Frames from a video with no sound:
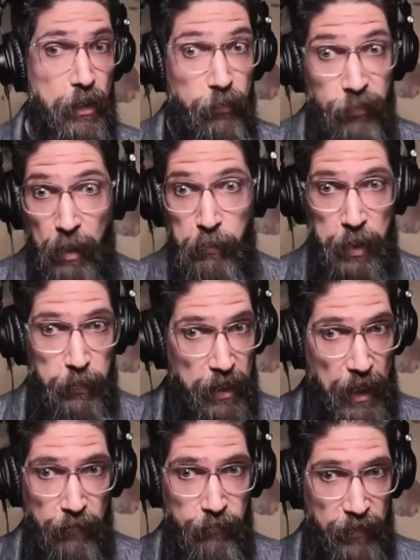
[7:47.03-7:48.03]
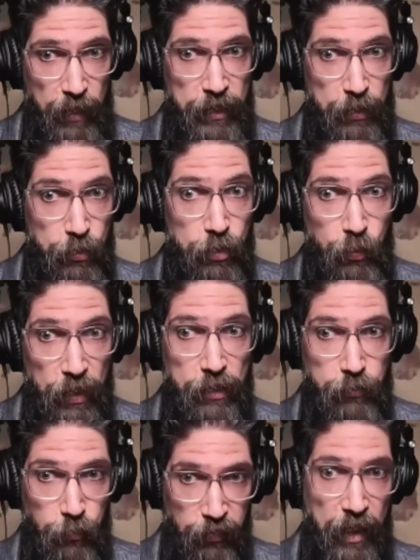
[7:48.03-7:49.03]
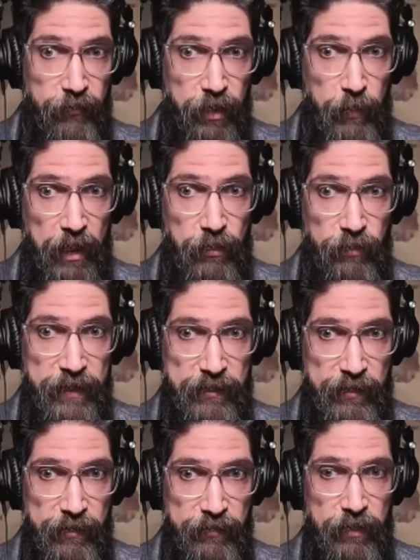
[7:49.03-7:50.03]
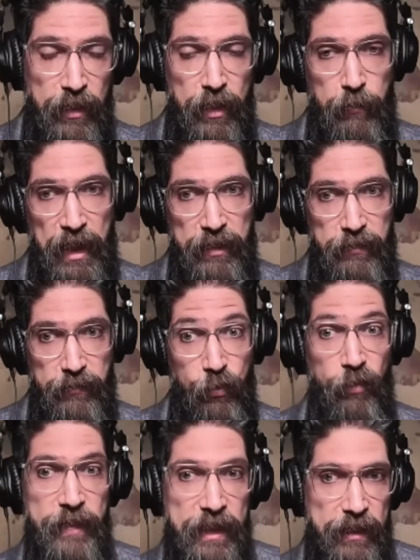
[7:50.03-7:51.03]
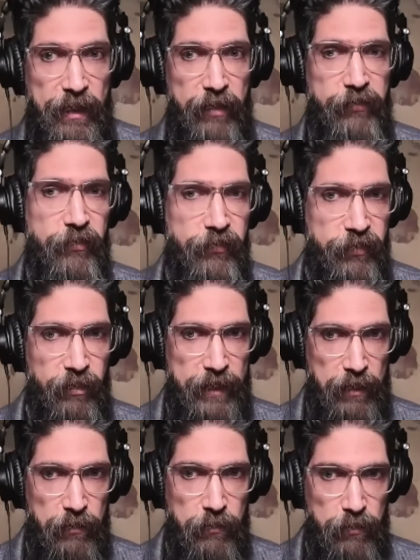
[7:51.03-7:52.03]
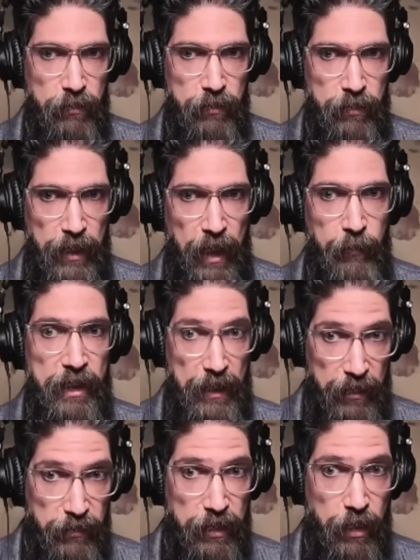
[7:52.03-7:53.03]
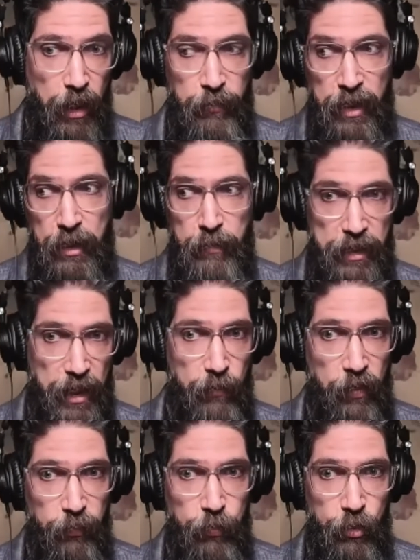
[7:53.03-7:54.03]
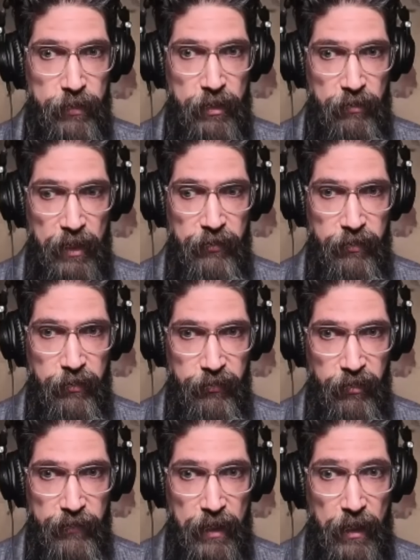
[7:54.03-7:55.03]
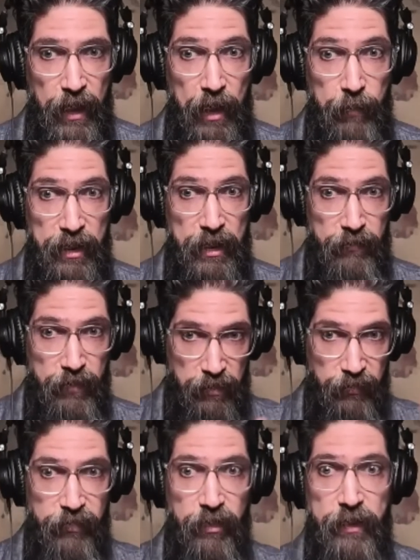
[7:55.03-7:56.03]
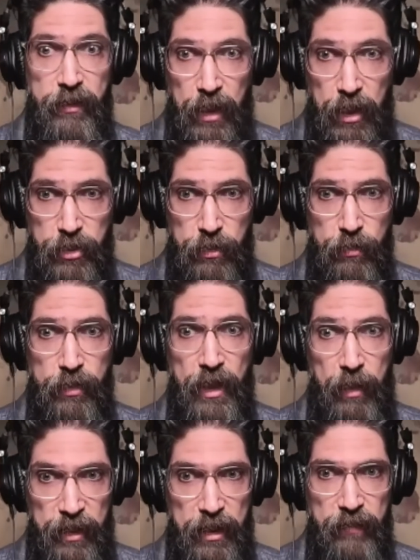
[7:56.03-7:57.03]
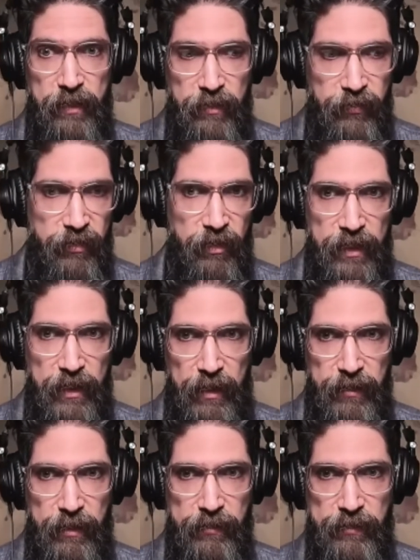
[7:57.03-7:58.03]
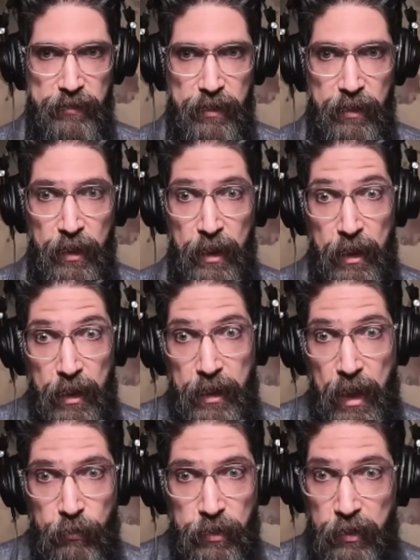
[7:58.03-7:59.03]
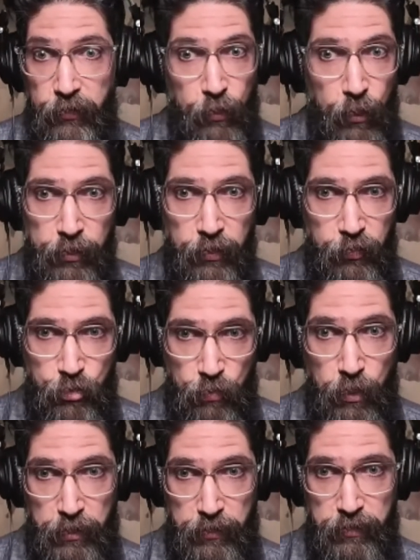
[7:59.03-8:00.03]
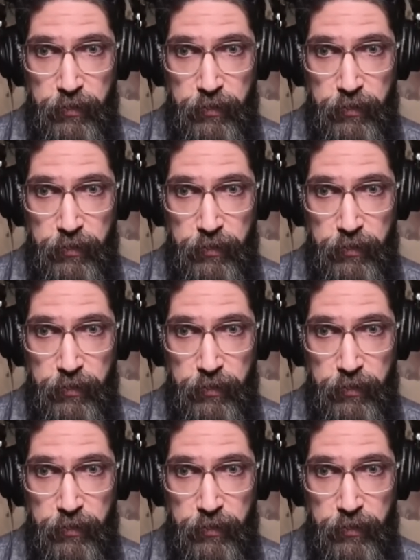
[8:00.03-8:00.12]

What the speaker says: Some people have probably goodwill to save the minorities, but for me, as a Syrian, I'm an ethnic Armenian, but I was born and raised in Syria. I believe in the Syrian nationhood. I believe in the Syrian identity. And now it's all destroyed.